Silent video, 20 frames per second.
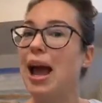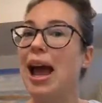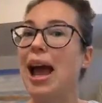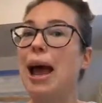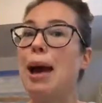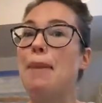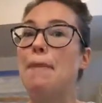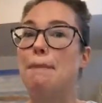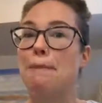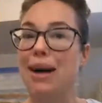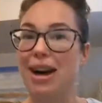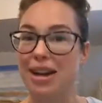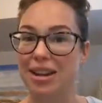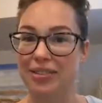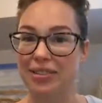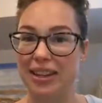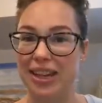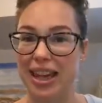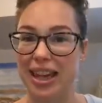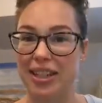
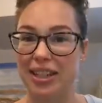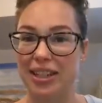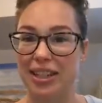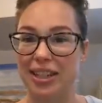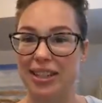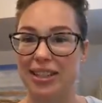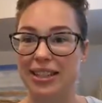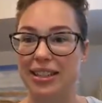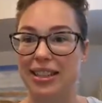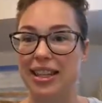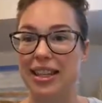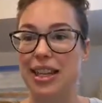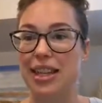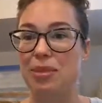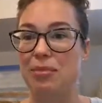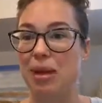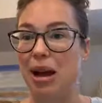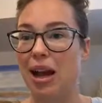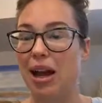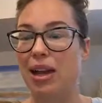modifications
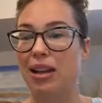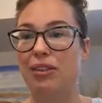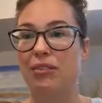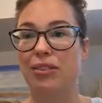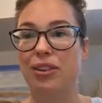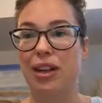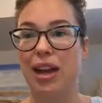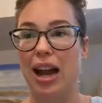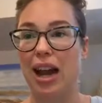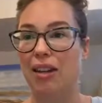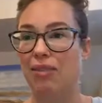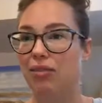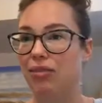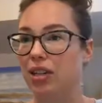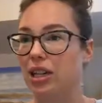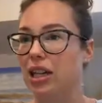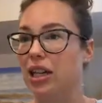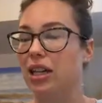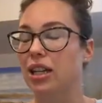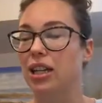in mind for
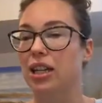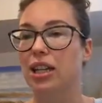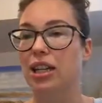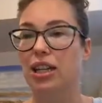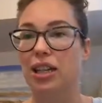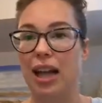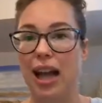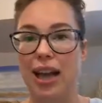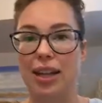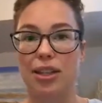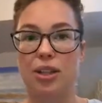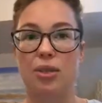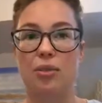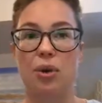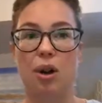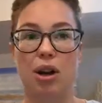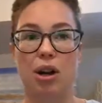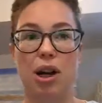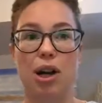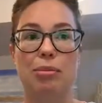every class you
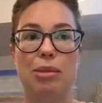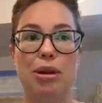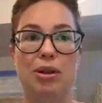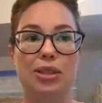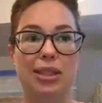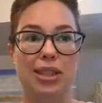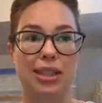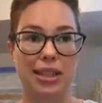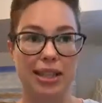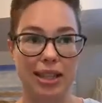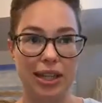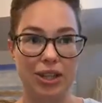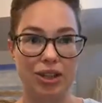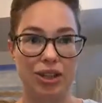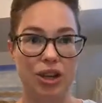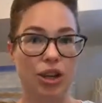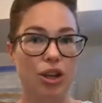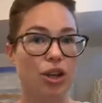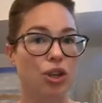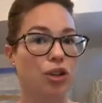are about to teach.
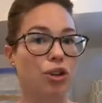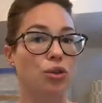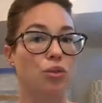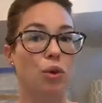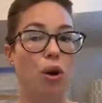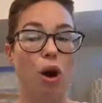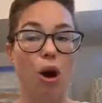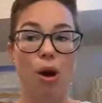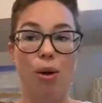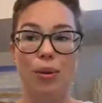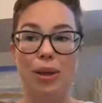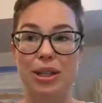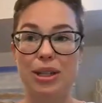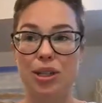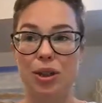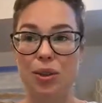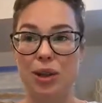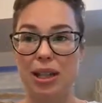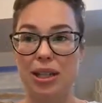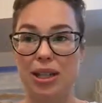You always
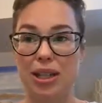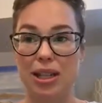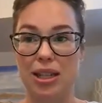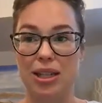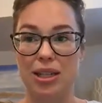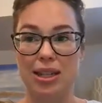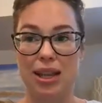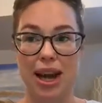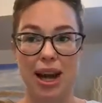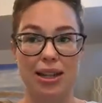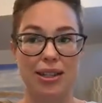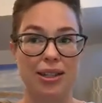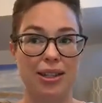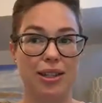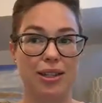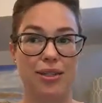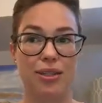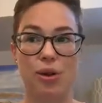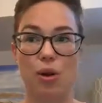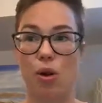go into these
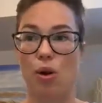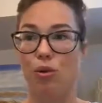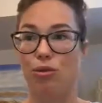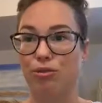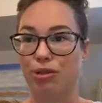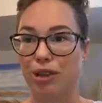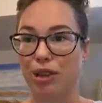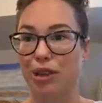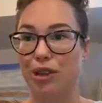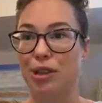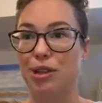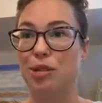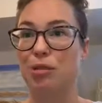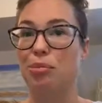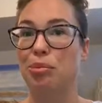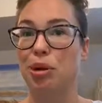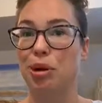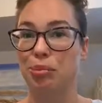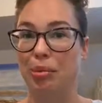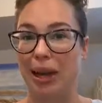classes over
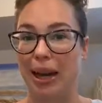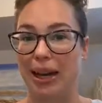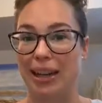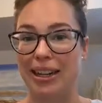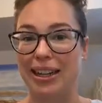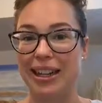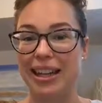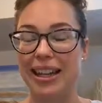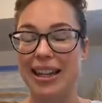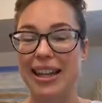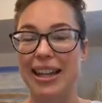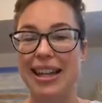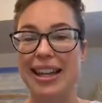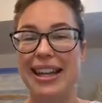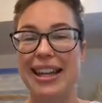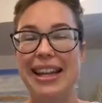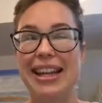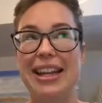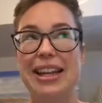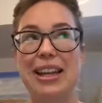prepared.
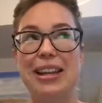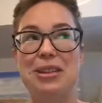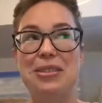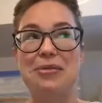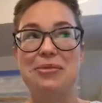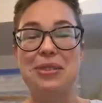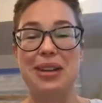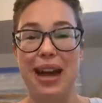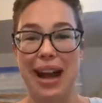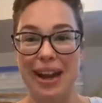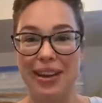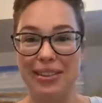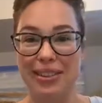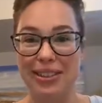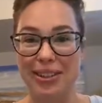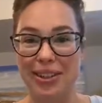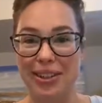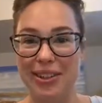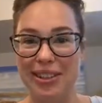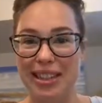When I was
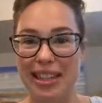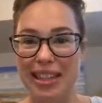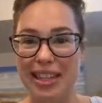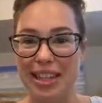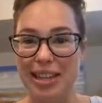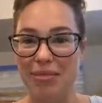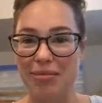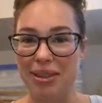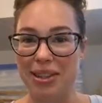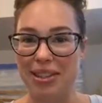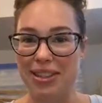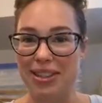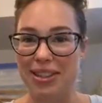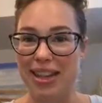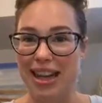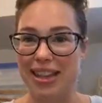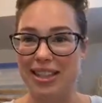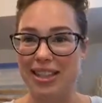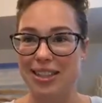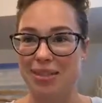coaching in-person
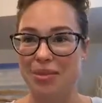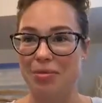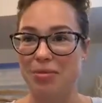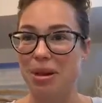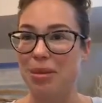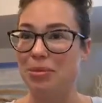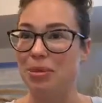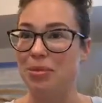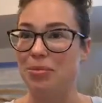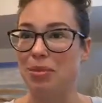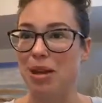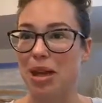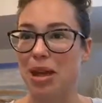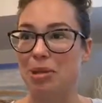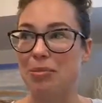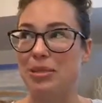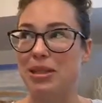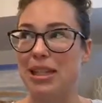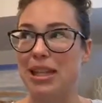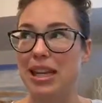classes with moms and
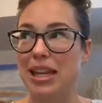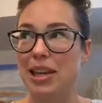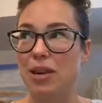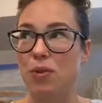babes, it